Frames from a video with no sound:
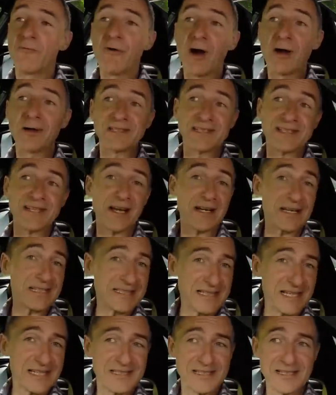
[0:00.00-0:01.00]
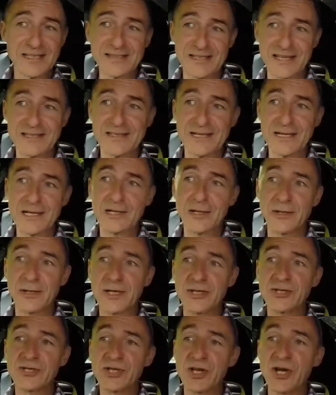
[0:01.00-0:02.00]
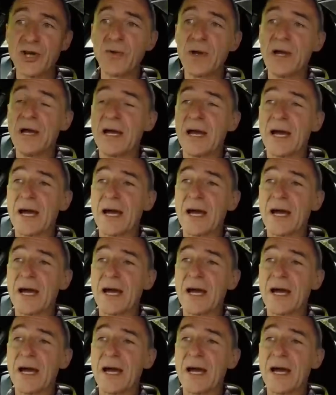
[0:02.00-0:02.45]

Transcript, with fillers: roadside assistance is included too,